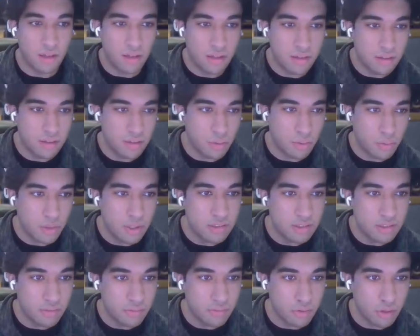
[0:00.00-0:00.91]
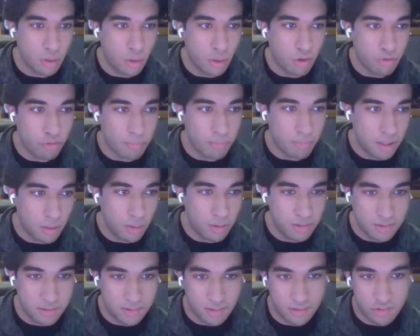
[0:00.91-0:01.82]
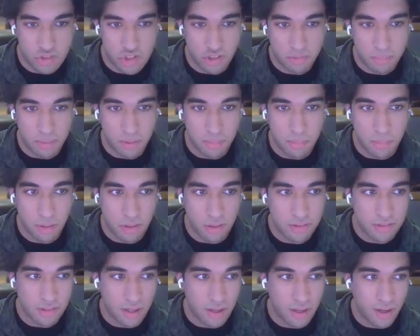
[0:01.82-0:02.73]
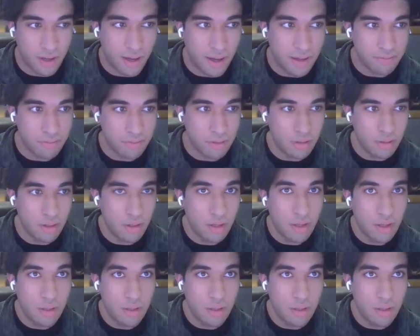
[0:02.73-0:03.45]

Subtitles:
that the reason for a lot of my losses has just been because I haven't